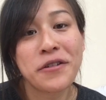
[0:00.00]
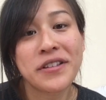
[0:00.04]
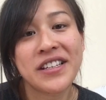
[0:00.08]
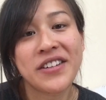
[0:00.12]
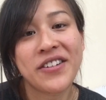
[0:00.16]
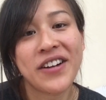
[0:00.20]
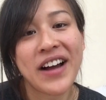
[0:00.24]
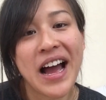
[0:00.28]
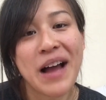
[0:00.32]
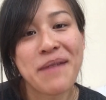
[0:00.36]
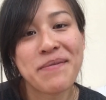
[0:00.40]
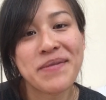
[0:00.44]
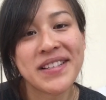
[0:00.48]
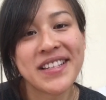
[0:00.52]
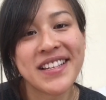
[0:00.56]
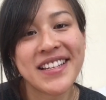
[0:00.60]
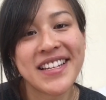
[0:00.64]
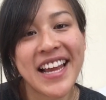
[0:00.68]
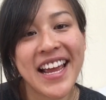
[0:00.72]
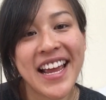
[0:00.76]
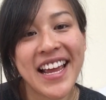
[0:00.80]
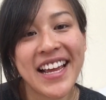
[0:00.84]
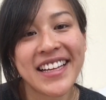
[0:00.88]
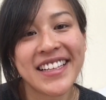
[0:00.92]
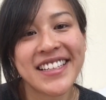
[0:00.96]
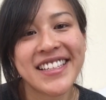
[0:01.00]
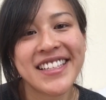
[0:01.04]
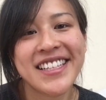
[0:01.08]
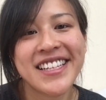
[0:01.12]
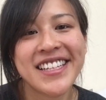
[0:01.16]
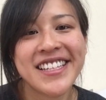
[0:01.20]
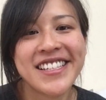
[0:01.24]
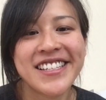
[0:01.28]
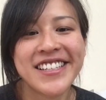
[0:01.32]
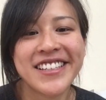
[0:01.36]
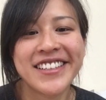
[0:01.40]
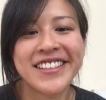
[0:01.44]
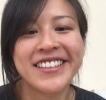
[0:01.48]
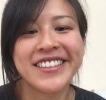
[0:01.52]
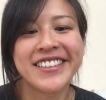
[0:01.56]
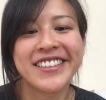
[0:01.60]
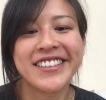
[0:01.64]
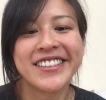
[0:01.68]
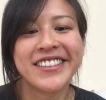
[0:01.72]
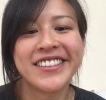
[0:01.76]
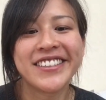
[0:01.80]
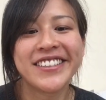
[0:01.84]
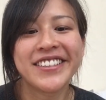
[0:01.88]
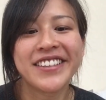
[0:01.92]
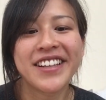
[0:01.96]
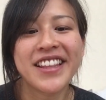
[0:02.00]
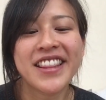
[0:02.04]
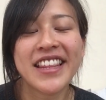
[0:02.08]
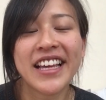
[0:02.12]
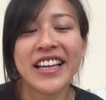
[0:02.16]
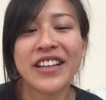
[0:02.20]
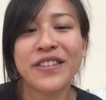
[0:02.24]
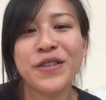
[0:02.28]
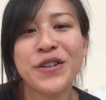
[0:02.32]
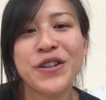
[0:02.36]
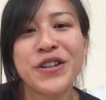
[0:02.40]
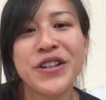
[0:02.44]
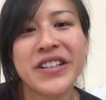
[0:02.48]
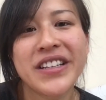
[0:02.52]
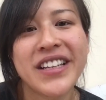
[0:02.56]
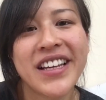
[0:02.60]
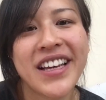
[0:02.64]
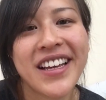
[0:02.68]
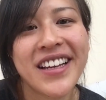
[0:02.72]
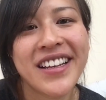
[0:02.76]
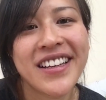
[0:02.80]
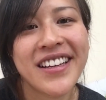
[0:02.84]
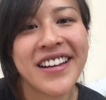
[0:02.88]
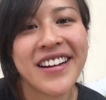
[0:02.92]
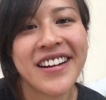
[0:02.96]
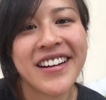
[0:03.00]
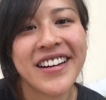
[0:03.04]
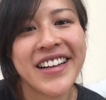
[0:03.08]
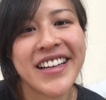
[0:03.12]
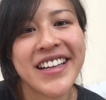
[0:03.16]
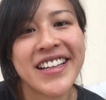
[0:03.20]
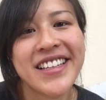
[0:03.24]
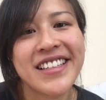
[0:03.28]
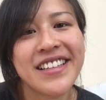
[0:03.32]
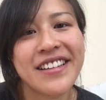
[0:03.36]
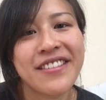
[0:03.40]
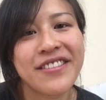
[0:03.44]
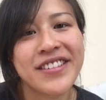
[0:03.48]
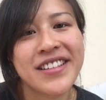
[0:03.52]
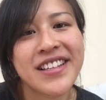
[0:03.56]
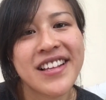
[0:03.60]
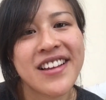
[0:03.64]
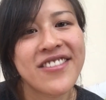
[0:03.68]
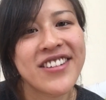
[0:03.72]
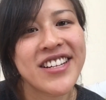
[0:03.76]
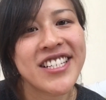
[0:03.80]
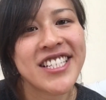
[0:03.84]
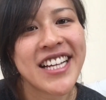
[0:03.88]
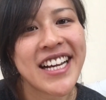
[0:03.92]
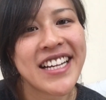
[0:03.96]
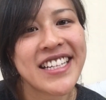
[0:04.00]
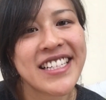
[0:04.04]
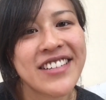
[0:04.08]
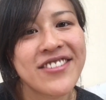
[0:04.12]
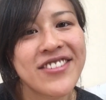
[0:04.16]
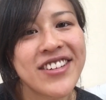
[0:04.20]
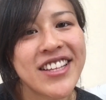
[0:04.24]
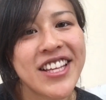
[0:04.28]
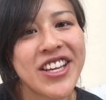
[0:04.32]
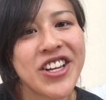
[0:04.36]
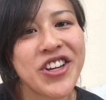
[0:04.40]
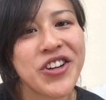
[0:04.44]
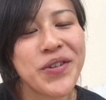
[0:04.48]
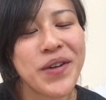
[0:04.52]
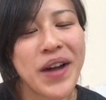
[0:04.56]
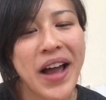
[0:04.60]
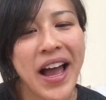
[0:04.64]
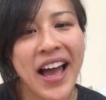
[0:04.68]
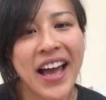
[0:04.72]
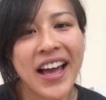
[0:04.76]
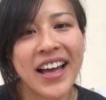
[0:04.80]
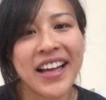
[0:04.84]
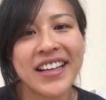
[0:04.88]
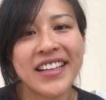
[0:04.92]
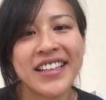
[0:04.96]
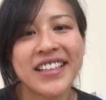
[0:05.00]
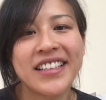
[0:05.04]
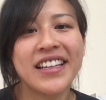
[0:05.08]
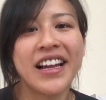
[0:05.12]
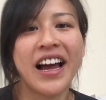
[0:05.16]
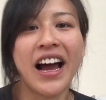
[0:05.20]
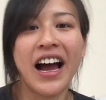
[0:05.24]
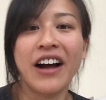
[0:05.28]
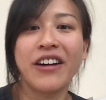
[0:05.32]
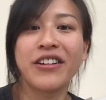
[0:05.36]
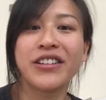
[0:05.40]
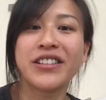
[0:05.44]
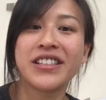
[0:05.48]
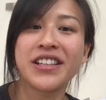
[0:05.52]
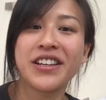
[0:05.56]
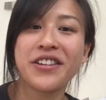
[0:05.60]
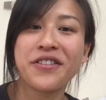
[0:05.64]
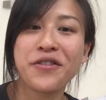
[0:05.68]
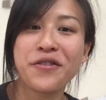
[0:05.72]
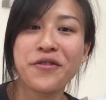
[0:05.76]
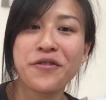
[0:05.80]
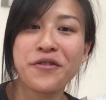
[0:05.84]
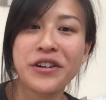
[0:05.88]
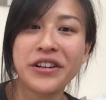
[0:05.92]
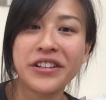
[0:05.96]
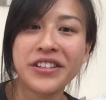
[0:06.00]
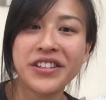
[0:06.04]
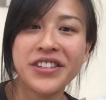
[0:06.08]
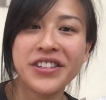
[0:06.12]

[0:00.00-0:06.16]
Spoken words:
see what happens next. So thanks for tuning in, guys. It was lovely chatting with you, and I'll see you real